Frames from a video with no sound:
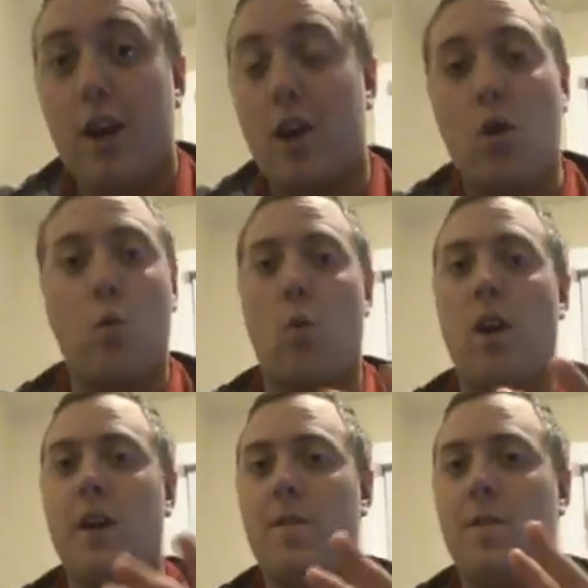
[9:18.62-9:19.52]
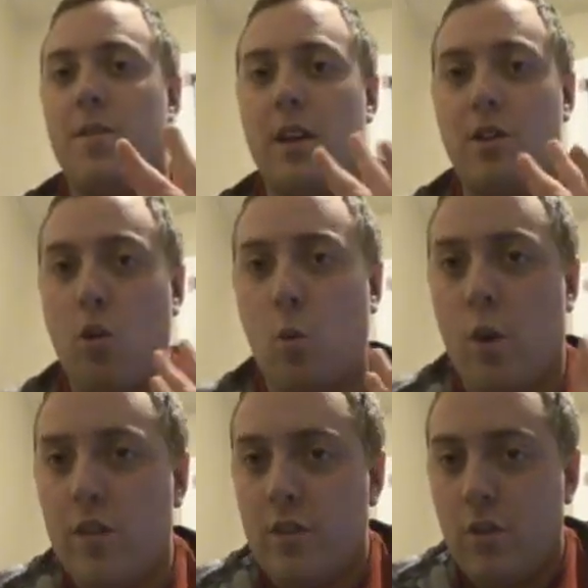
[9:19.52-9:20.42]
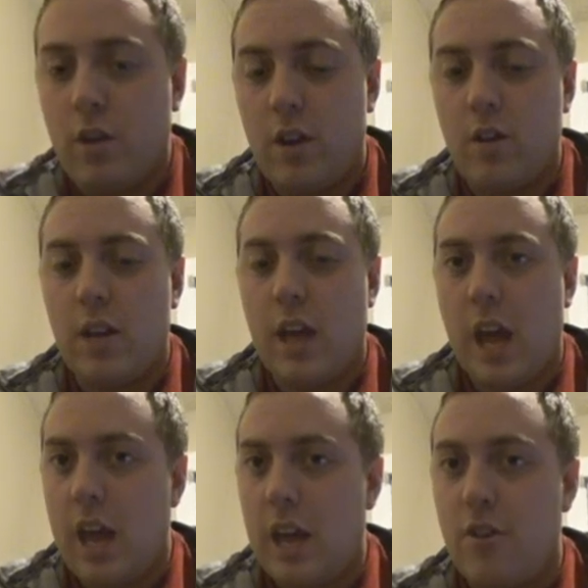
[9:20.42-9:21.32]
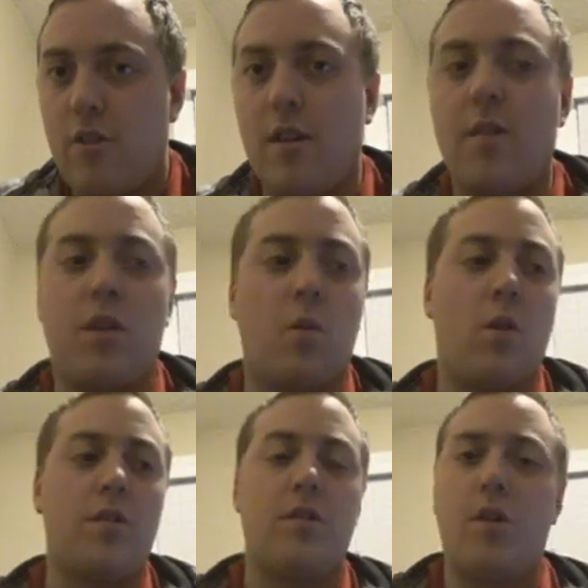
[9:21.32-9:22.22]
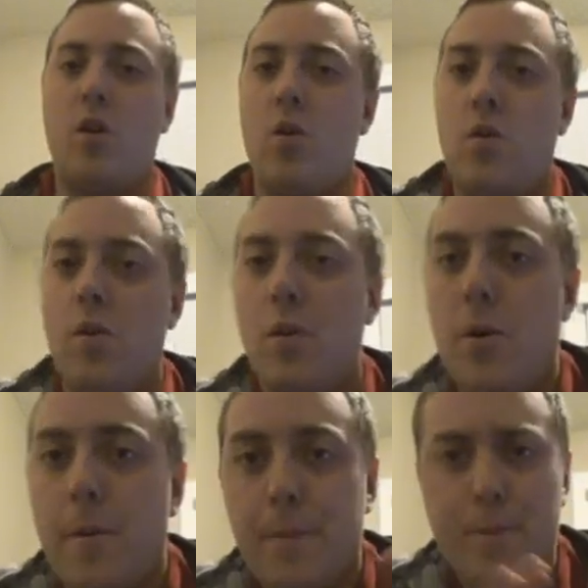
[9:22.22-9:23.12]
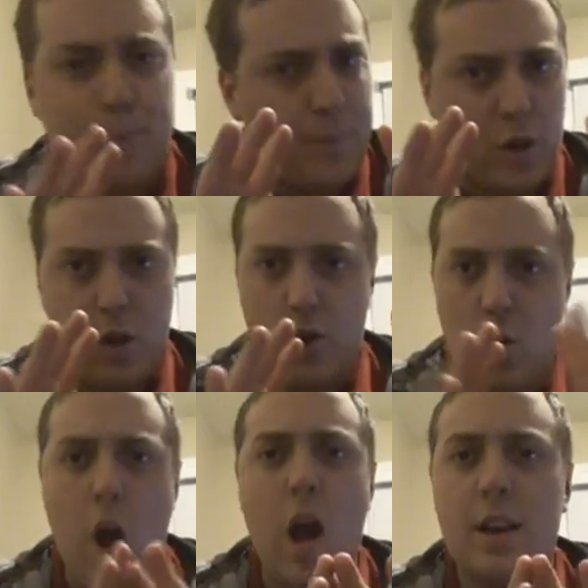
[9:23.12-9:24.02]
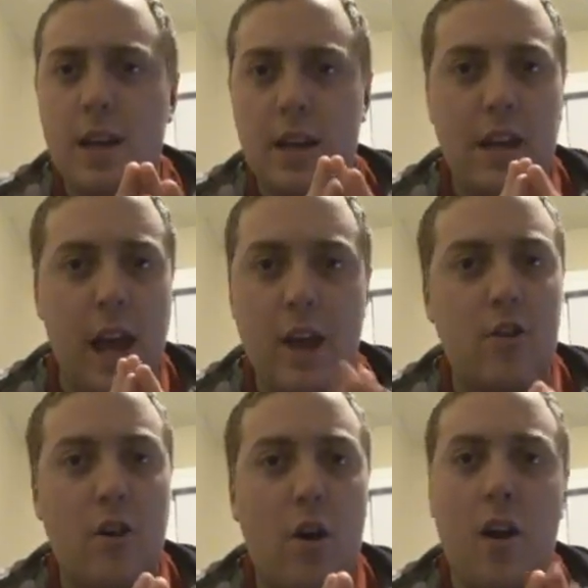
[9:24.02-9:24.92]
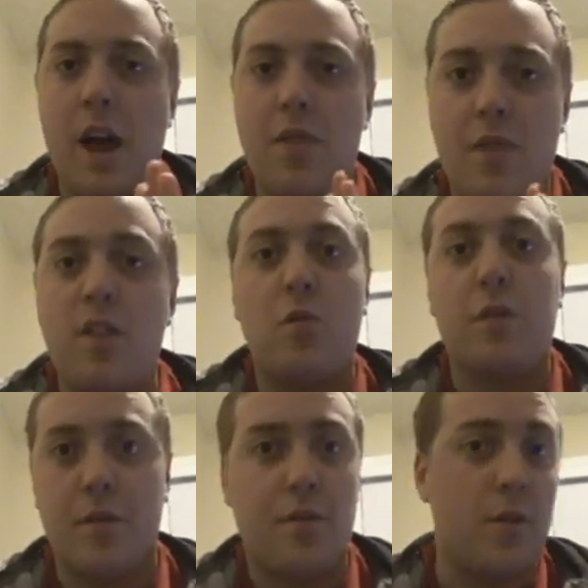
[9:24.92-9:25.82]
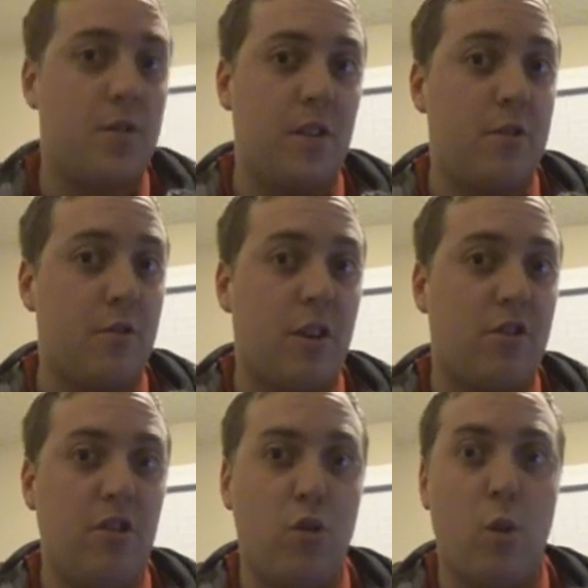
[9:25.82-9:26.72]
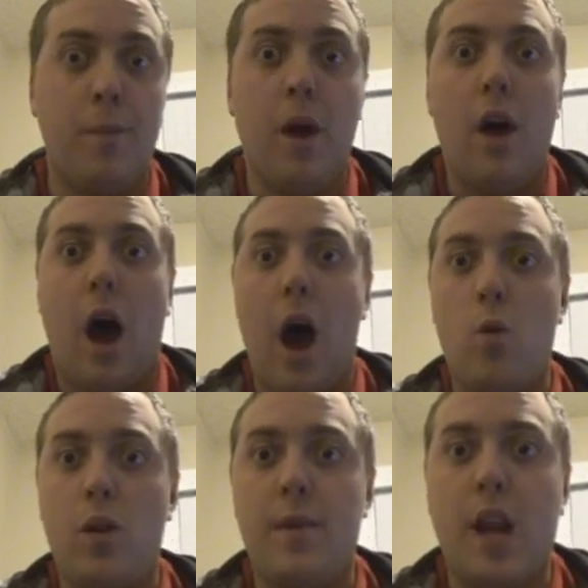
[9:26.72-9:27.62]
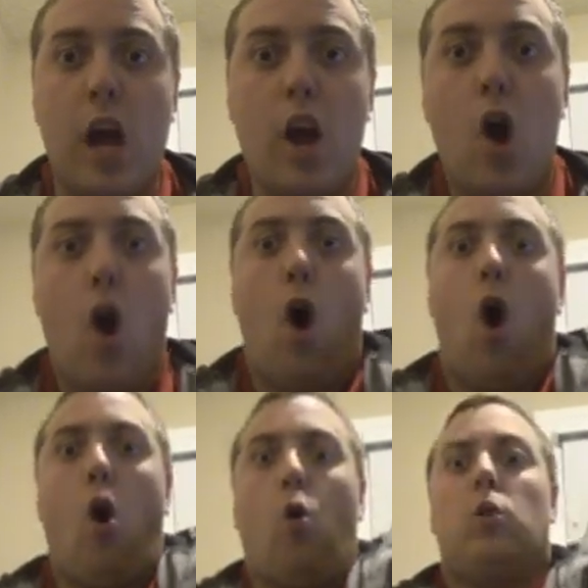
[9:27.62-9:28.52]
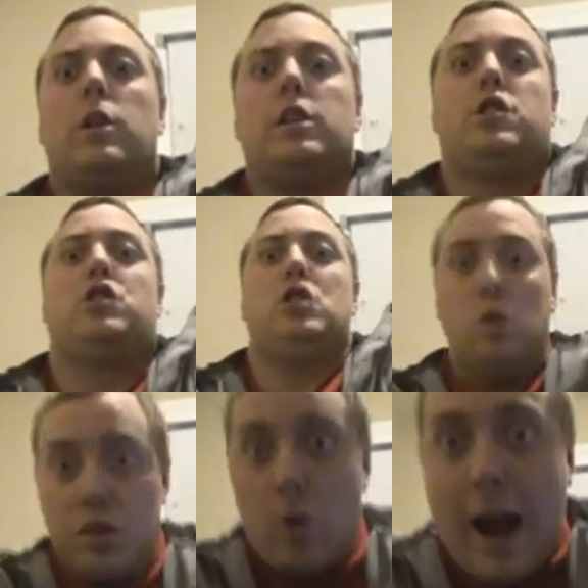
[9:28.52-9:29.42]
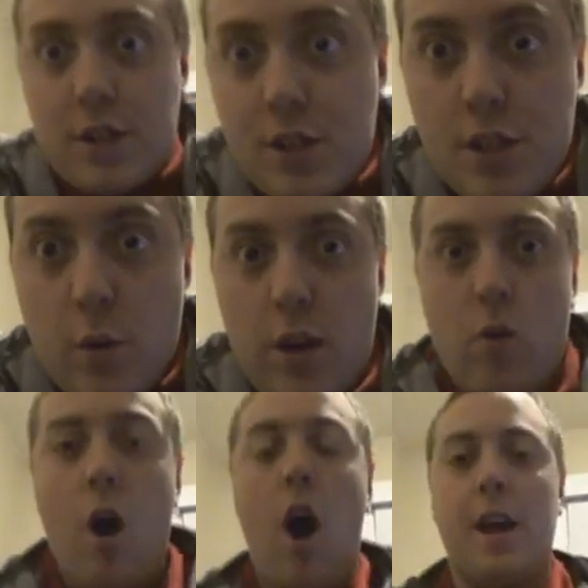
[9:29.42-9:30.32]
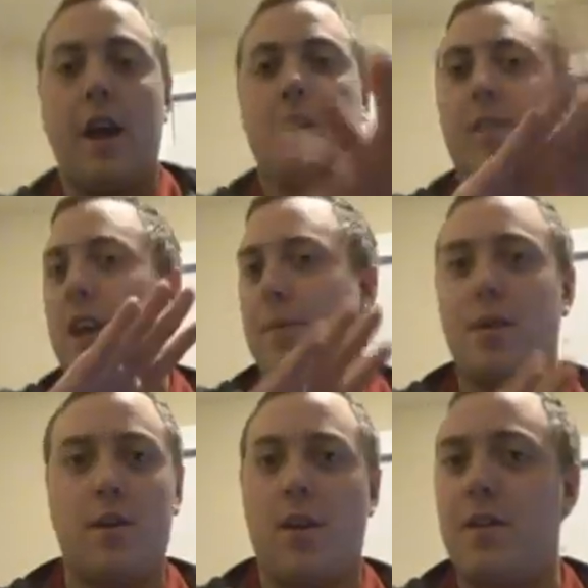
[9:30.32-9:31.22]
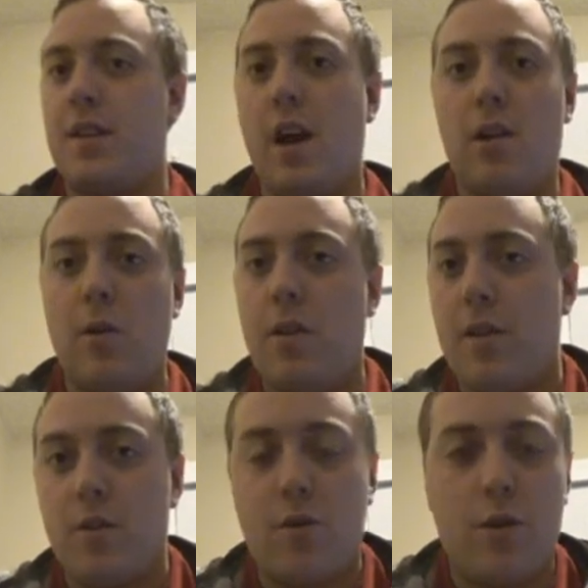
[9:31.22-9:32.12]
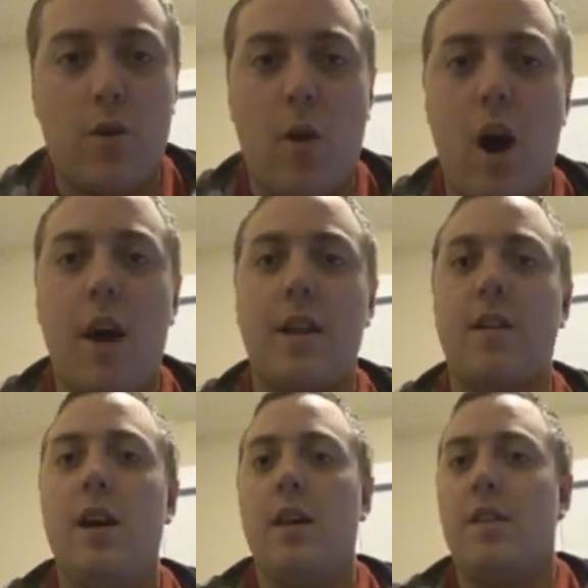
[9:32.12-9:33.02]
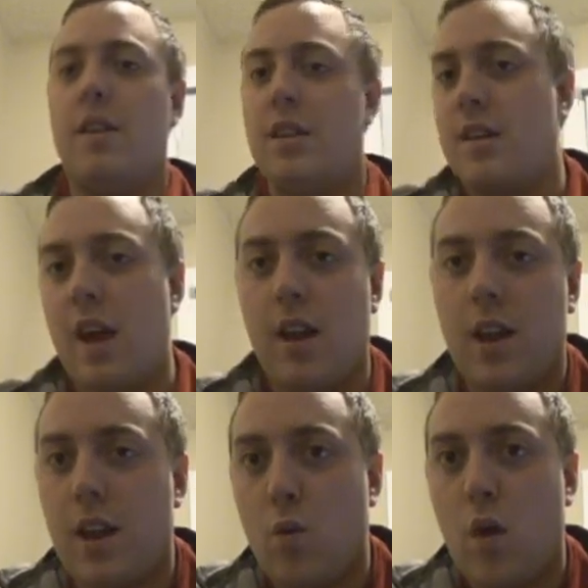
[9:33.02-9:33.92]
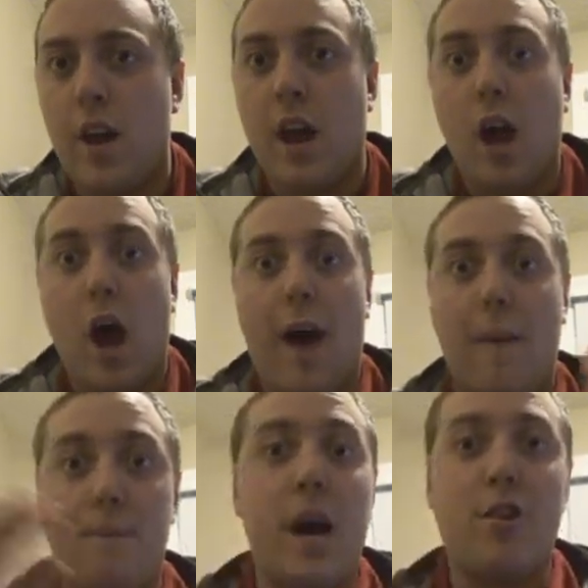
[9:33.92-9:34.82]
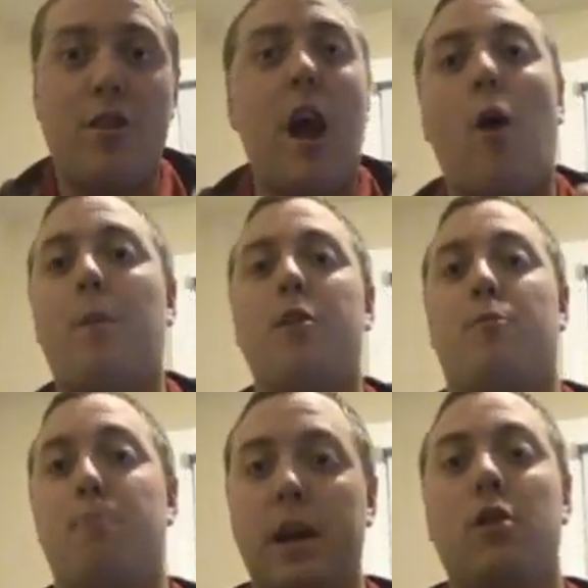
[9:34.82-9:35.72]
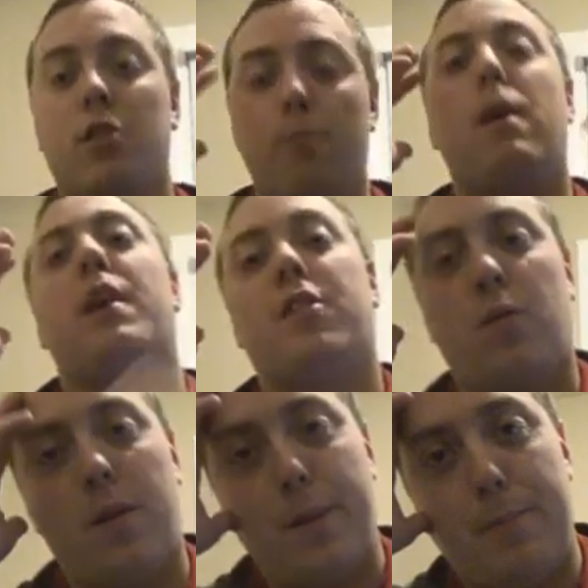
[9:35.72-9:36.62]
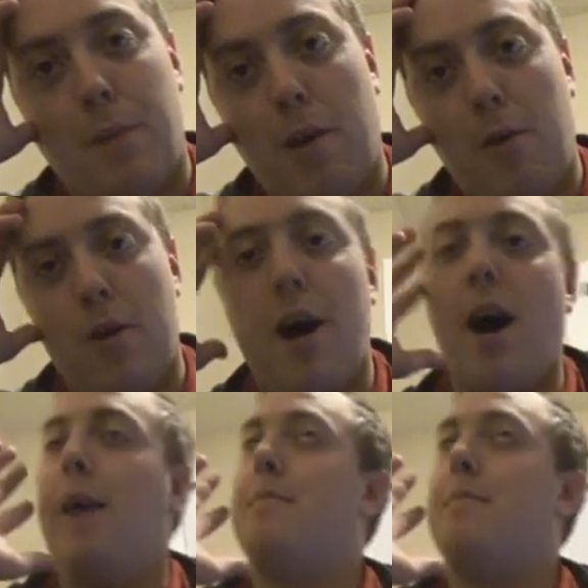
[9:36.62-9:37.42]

You know, what if, like, there was no cage, if there was no Grodd cage at all, and this was the first introduction to him, I would have been like, holy shoot, they're actually doing Grodd, and if they kept it on the download that they're doing Grodd and didn't tell anyone, imagine how much bigger your minds would have been blown.